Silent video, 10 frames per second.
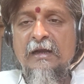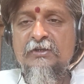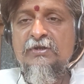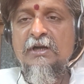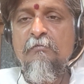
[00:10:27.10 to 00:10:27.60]

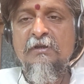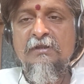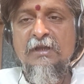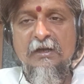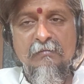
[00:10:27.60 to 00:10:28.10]
Rashtra
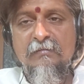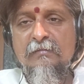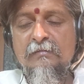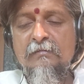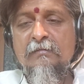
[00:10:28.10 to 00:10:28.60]
Nibandhanam,
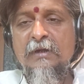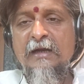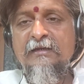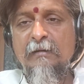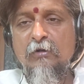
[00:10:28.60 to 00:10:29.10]

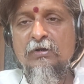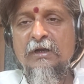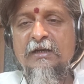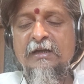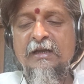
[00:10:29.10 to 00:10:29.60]
a
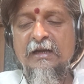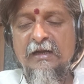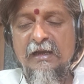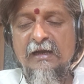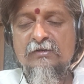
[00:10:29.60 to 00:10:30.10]
democratic
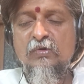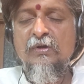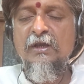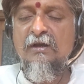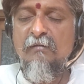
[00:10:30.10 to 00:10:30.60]
India.
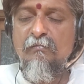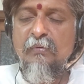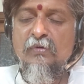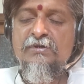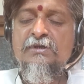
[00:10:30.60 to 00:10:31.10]
So he
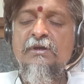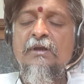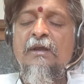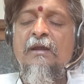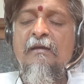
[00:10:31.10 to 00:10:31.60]
composed
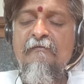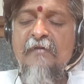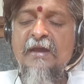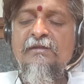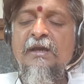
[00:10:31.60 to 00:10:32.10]
a
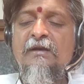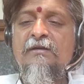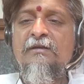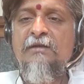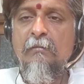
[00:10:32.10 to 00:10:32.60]

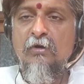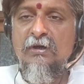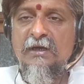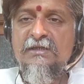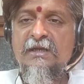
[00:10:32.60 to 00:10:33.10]
Vedic
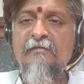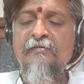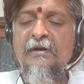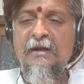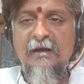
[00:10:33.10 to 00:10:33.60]
democracy
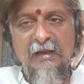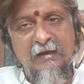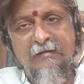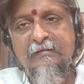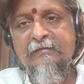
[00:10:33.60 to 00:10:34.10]
for
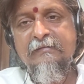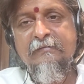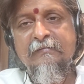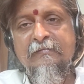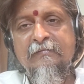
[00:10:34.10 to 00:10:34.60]
India.
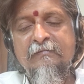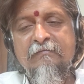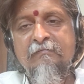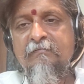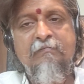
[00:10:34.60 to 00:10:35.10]

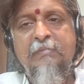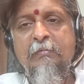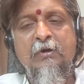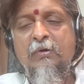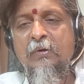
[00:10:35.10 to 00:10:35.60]

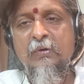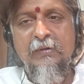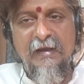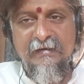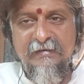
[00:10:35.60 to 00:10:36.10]
People don't
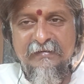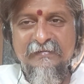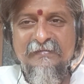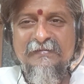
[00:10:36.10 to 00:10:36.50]
know that.